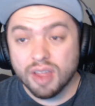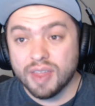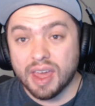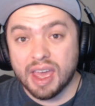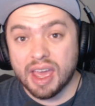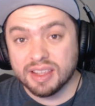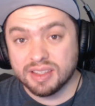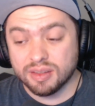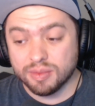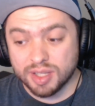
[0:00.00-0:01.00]
that has
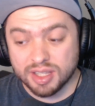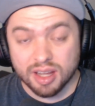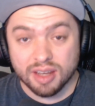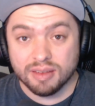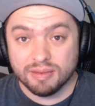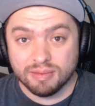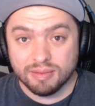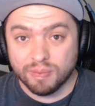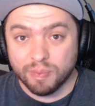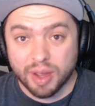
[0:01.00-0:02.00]
to be done
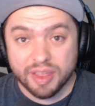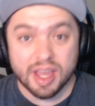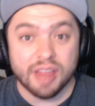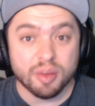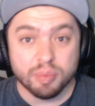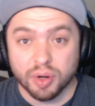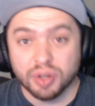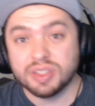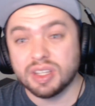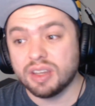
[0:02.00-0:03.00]
by the other
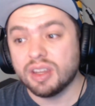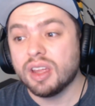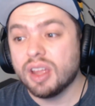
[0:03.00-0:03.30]
person,